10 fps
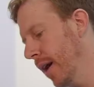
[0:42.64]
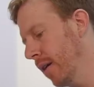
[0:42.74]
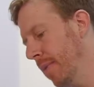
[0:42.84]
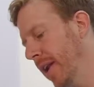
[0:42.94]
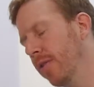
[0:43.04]

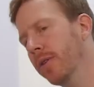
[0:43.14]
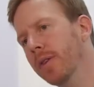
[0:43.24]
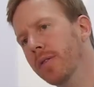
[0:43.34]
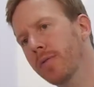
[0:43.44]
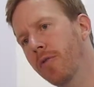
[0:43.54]
are
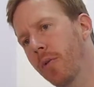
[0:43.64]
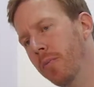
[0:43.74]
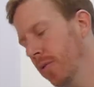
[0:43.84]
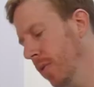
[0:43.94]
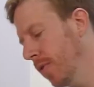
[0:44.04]
batteries
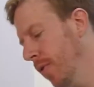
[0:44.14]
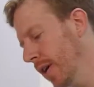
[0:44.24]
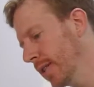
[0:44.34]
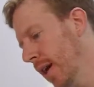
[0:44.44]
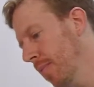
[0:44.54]
from Switch, for
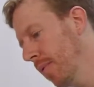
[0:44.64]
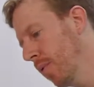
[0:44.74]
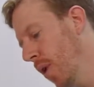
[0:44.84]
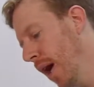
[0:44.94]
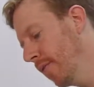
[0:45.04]
example,
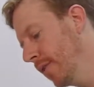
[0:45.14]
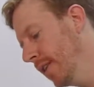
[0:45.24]
who have a